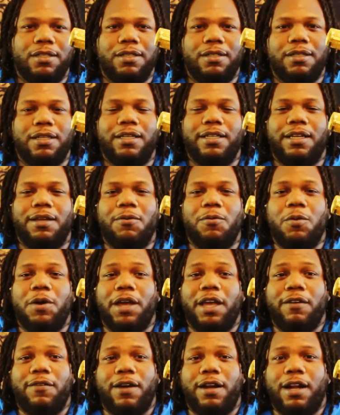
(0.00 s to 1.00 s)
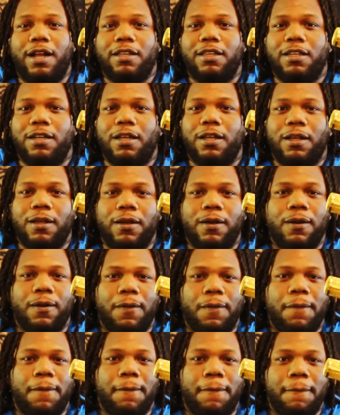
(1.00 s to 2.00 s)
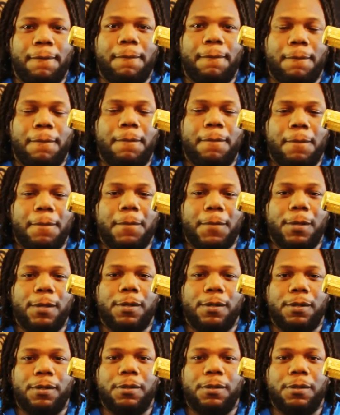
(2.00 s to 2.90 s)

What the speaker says: And then Wayne right after that. Yeah.